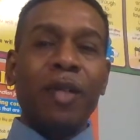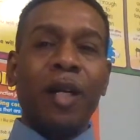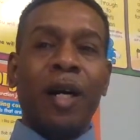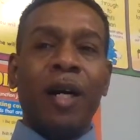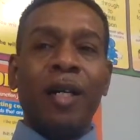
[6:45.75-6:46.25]

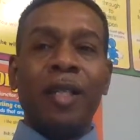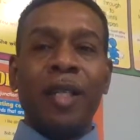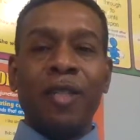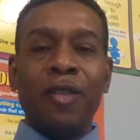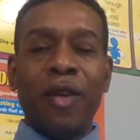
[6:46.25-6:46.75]
the
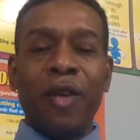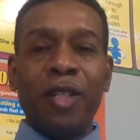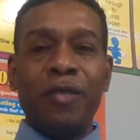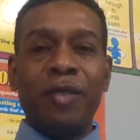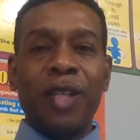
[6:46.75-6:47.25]

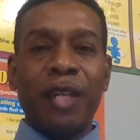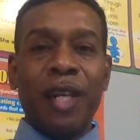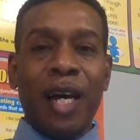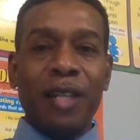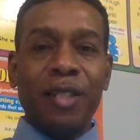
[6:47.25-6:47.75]
integration of
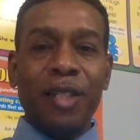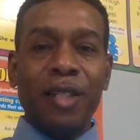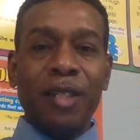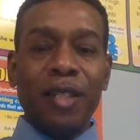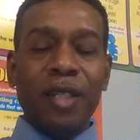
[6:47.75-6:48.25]

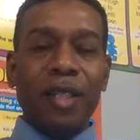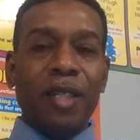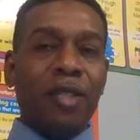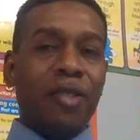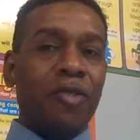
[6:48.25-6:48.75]
technology.
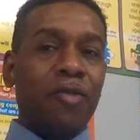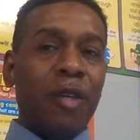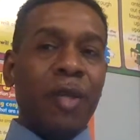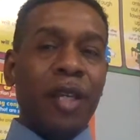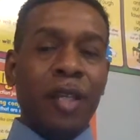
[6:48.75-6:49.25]
It's
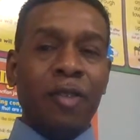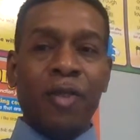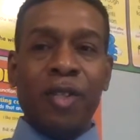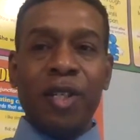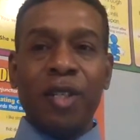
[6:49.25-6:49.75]
extremely
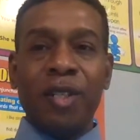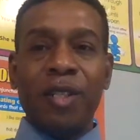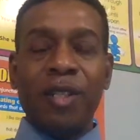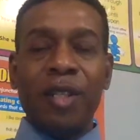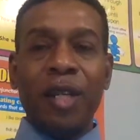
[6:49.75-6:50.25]
interesting
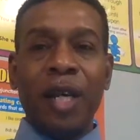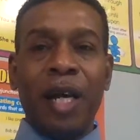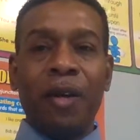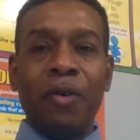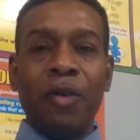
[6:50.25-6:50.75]
to see
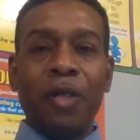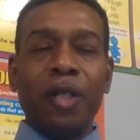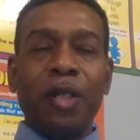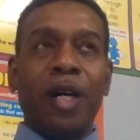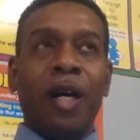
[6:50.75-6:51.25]
how
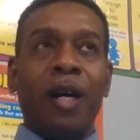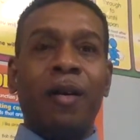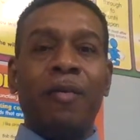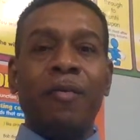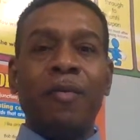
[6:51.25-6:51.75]

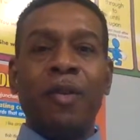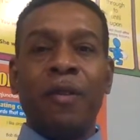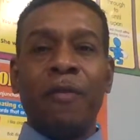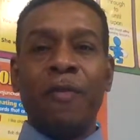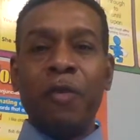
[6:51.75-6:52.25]

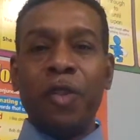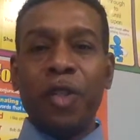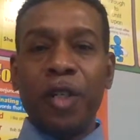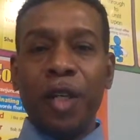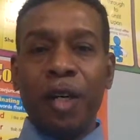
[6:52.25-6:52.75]
the
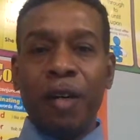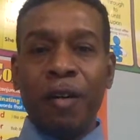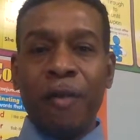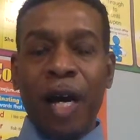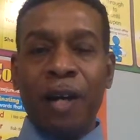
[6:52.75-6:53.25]
future
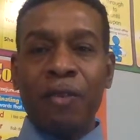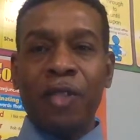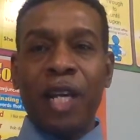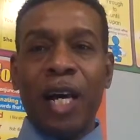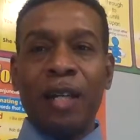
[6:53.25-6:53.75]
of our
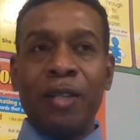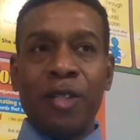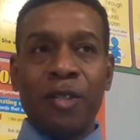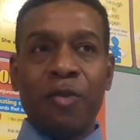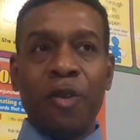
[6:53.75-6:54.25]

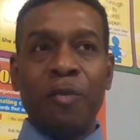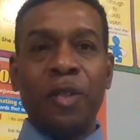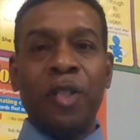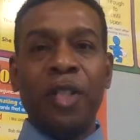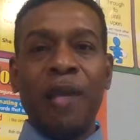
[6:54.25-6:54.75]
scholars is going to
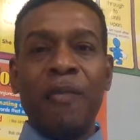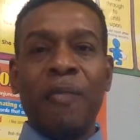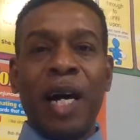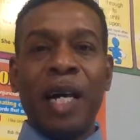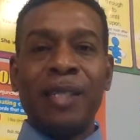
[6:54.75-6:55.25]
be shaped
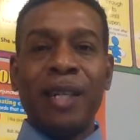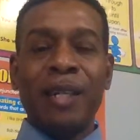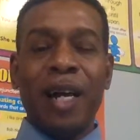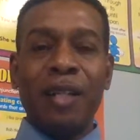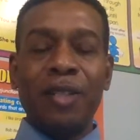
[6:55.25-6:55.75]
by
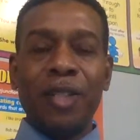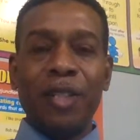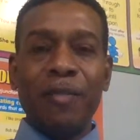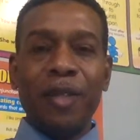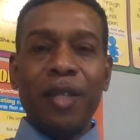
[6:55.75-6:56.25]

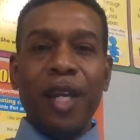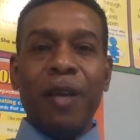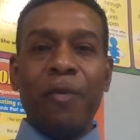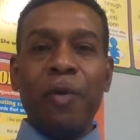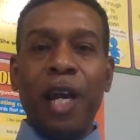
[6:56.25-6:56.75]
technology,
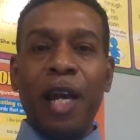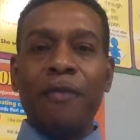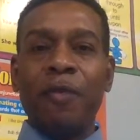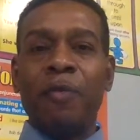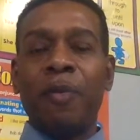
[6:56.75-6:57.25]
and we have
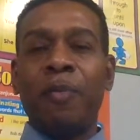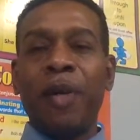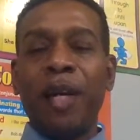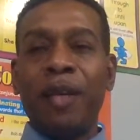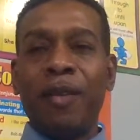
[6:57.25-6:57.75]
to
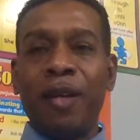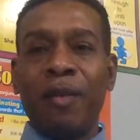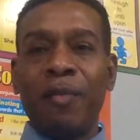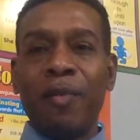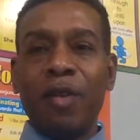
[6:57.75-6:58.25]
prepare
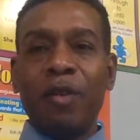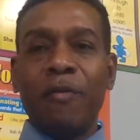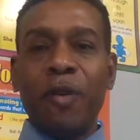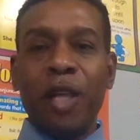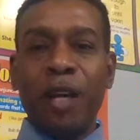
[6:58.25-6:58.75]
them
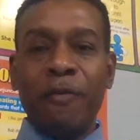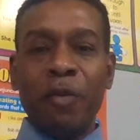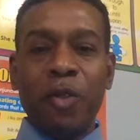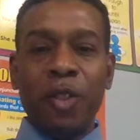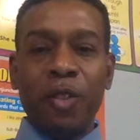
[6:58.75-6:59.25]
for that
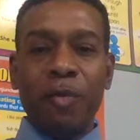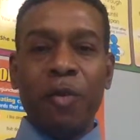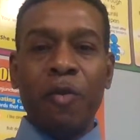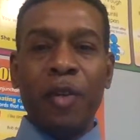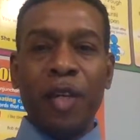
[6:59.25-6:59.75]
future
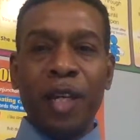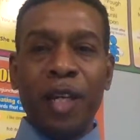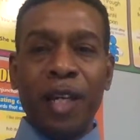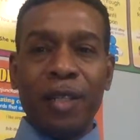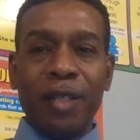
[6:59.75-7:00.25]
moving
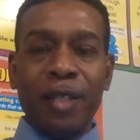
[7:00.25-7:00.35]
ahead.